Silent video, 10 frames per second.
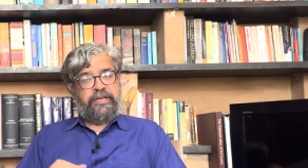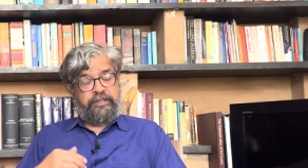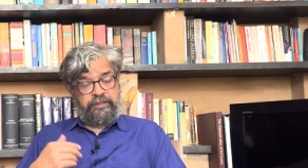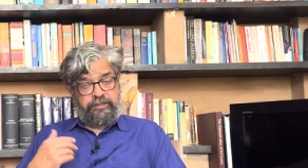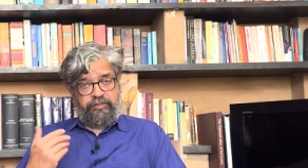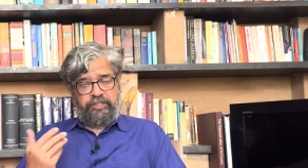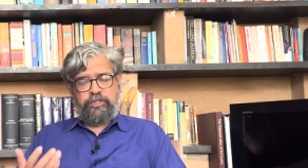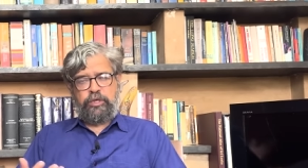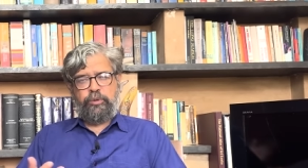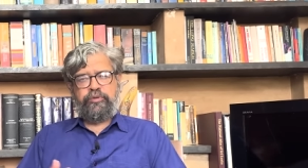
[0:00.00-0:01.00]
This
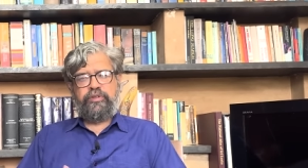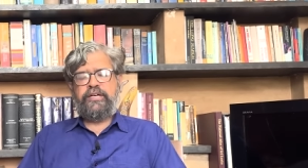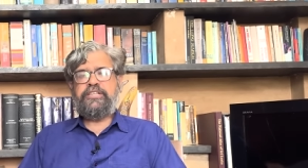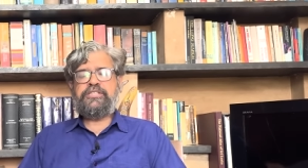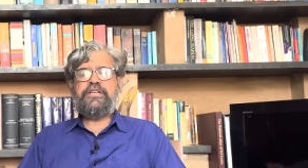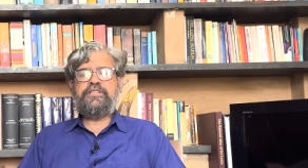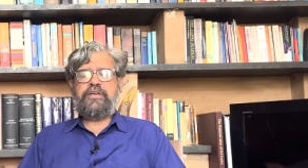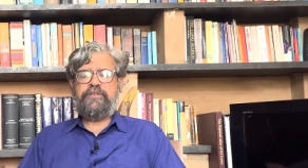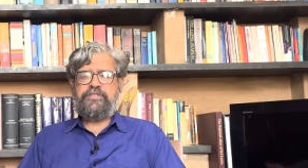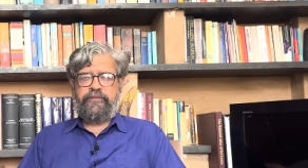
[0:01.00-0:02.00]
includes the additional
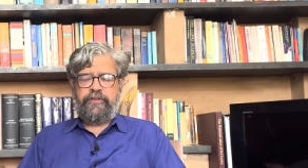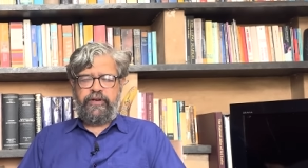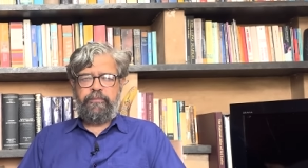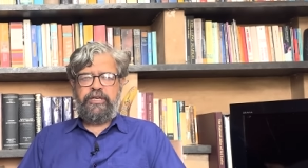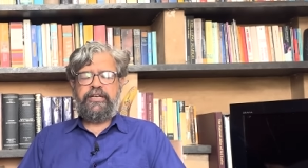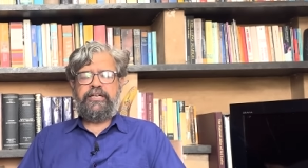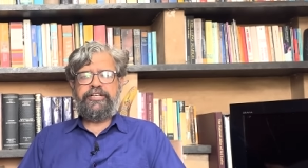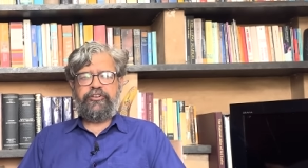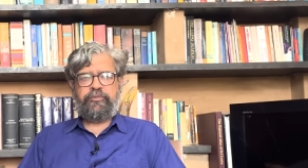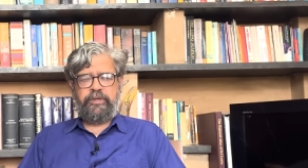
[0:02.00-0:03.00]
775 million
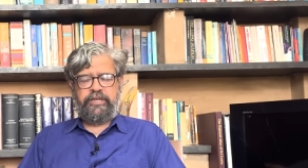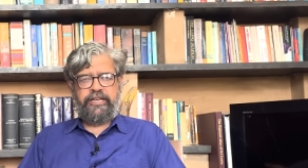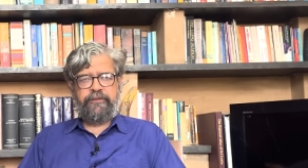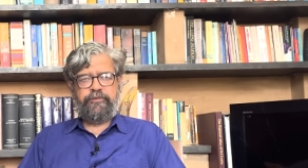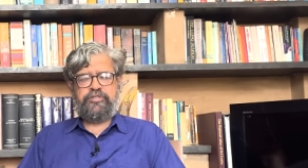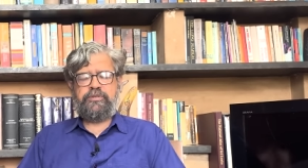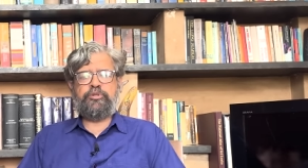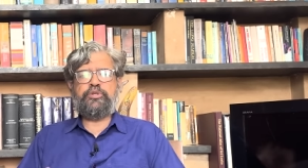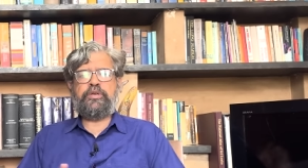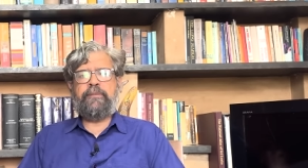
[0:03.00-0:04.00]
liters per day, which is
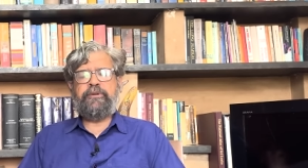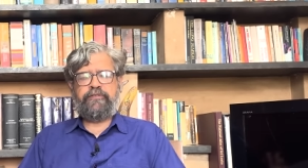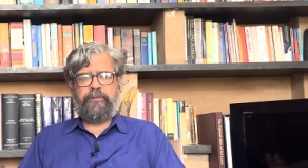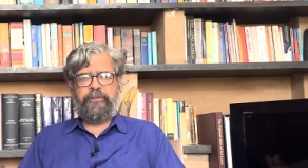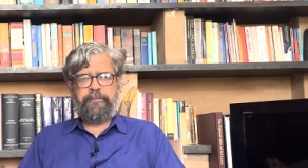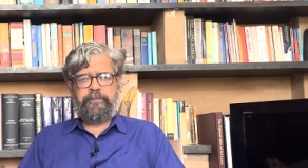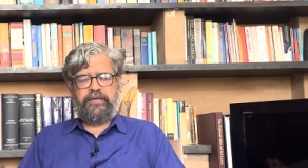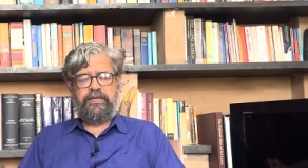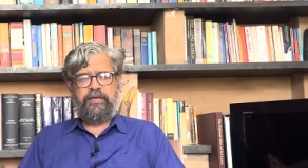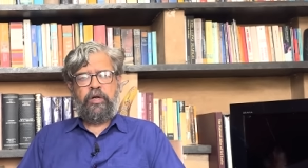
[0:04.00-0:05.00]
supposed to come in from
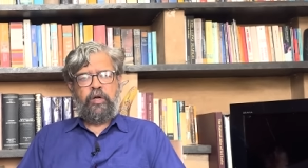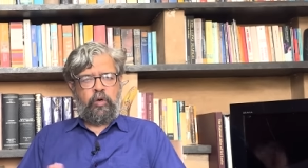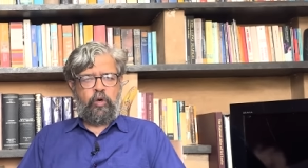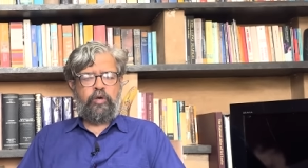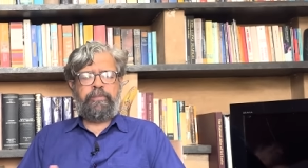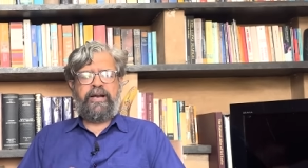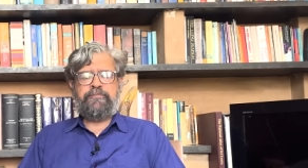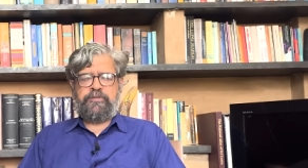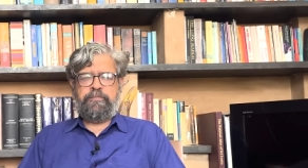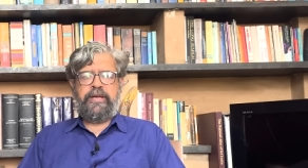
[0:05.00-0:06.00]
April or
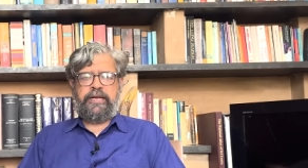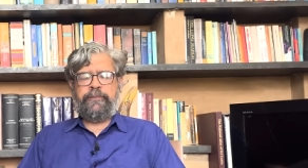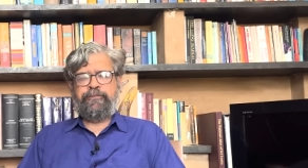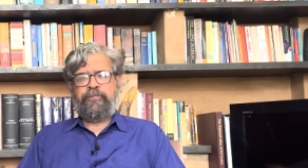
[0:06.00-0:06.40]
perhaps May.